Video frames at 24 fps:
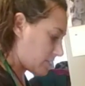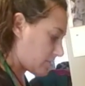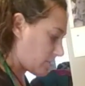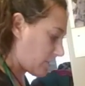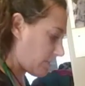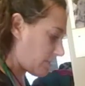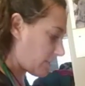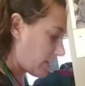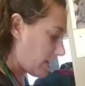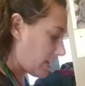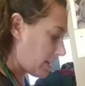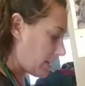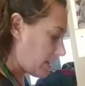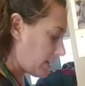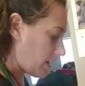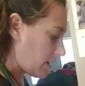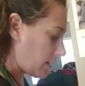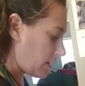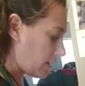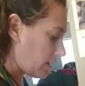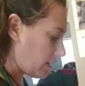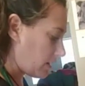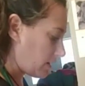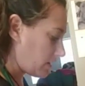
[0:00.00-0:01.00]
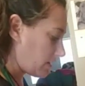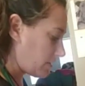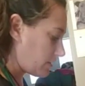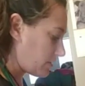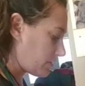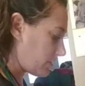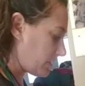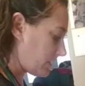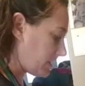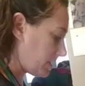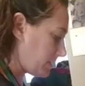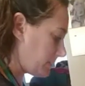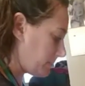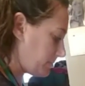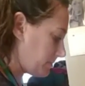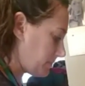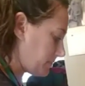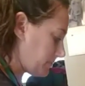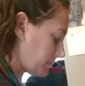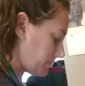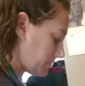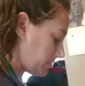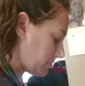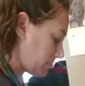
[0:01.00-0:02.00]
So I've got it all over.
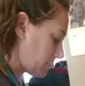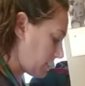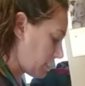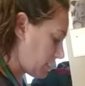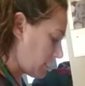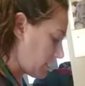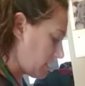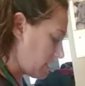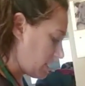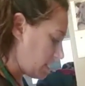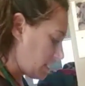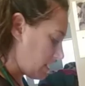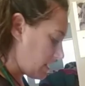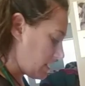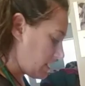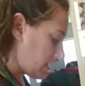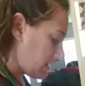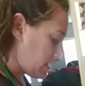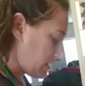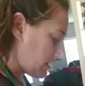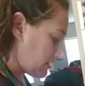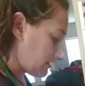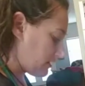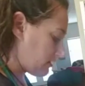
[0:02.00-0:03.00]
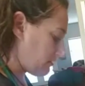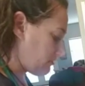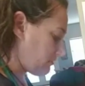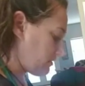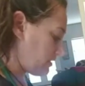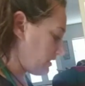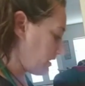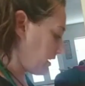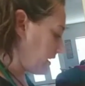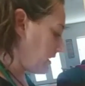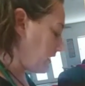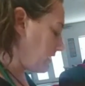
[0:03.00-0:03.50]
Looks really